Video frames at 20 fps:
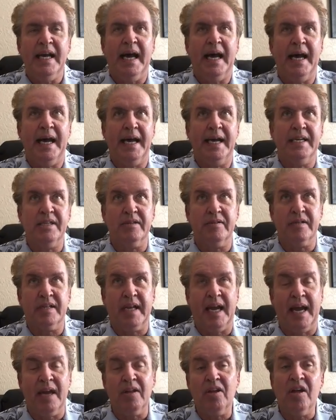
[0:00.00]
Uh,
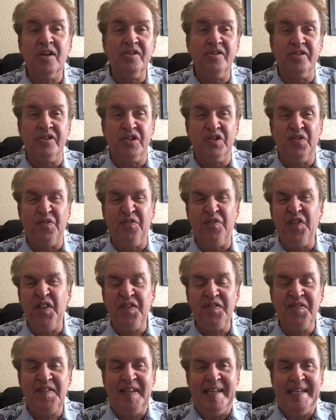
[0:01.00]
Kyle Hunter's
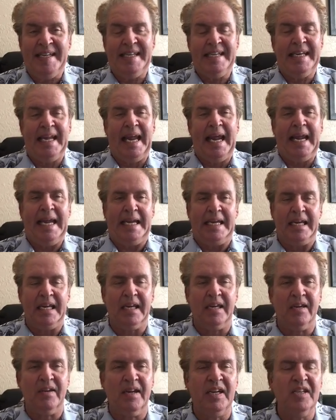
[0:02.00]
15 and 8
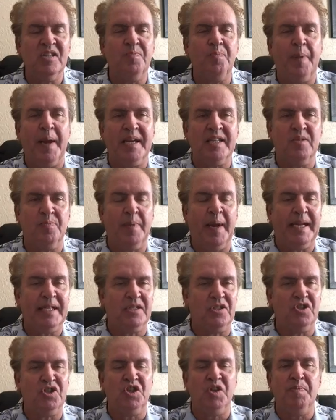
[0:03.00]
in his best
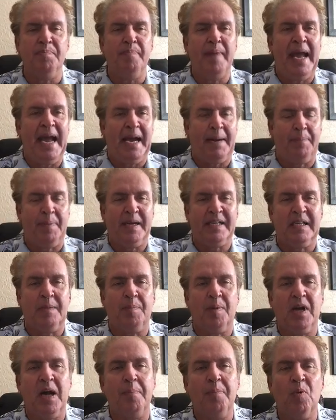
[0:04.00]
bets. Jim Mack picked
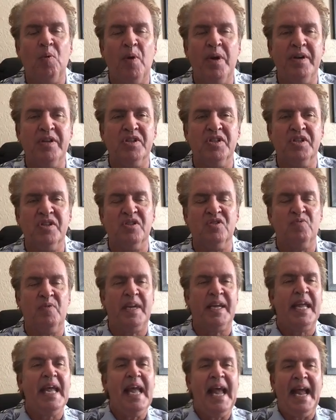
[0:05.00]
up a couple winners this
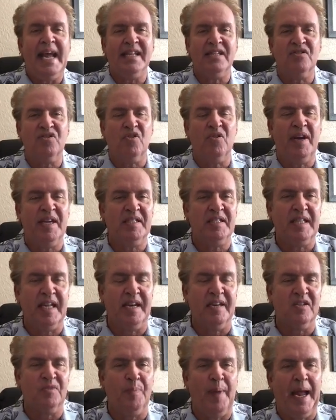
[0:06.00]
week, and so has
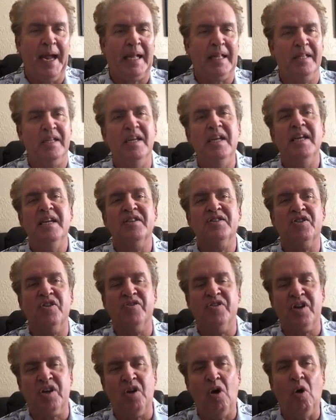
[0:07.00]
Dennis Macklin.
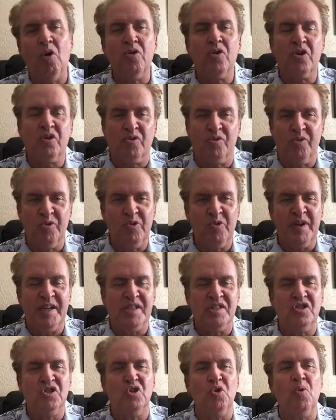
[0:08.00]
So the whole crew
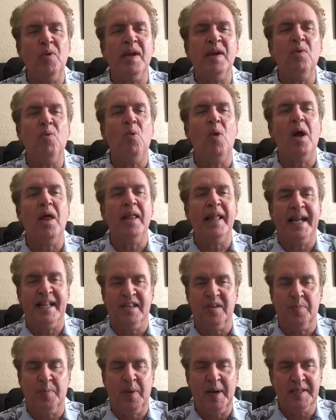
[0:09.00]
is doing well
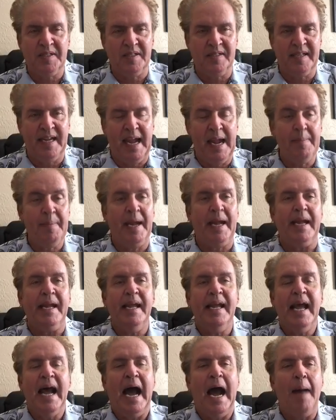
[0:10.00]
at the present time. Hey,
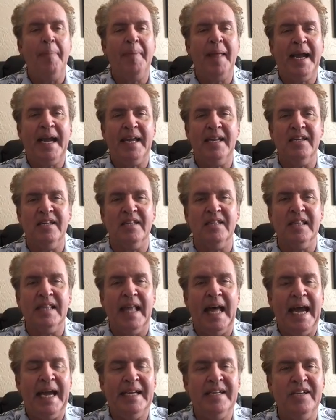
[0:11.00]
I'm not going to
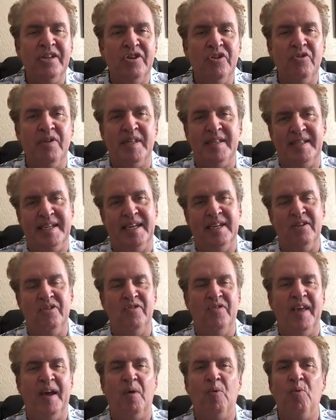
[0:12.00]
lie to you and tell
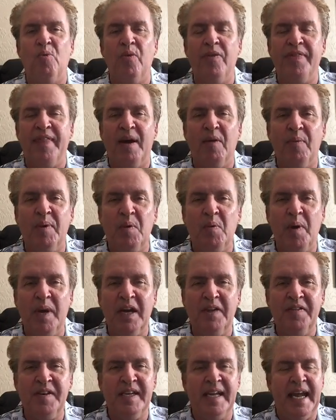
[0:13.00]
you that, that we
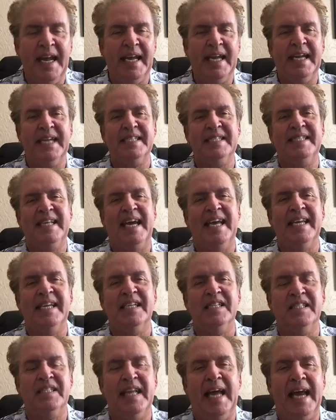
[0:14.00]
win every day because that
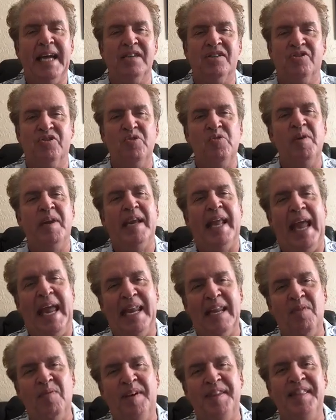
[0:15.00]
is not true, and
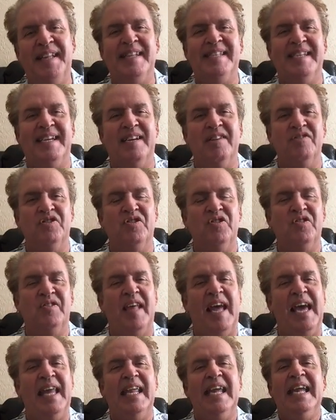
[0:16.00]
anyone that tells you
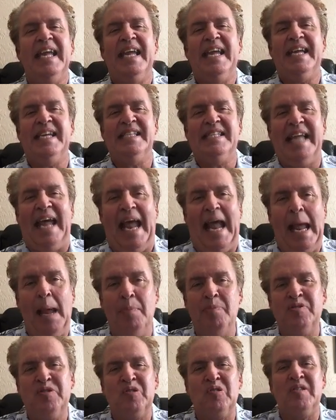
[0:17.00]
that is
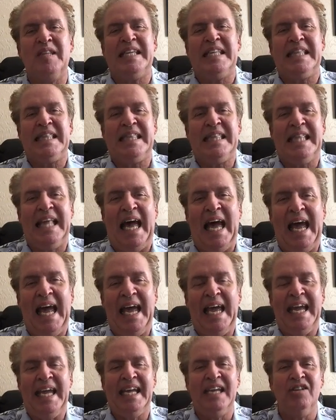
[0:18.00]
absolutely
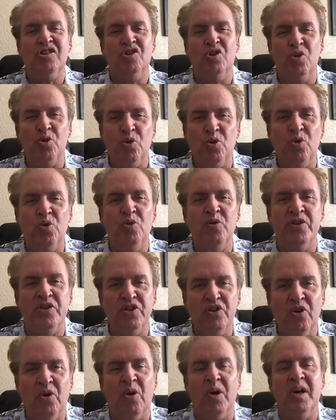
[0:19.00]
lying to
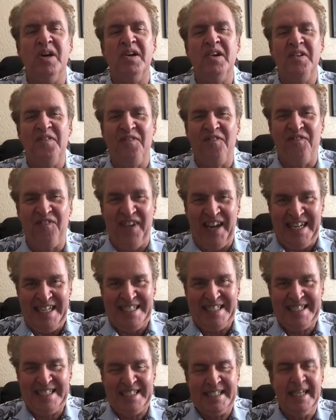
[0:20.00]
your
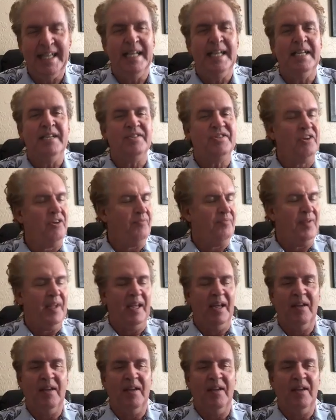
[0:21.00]
face. So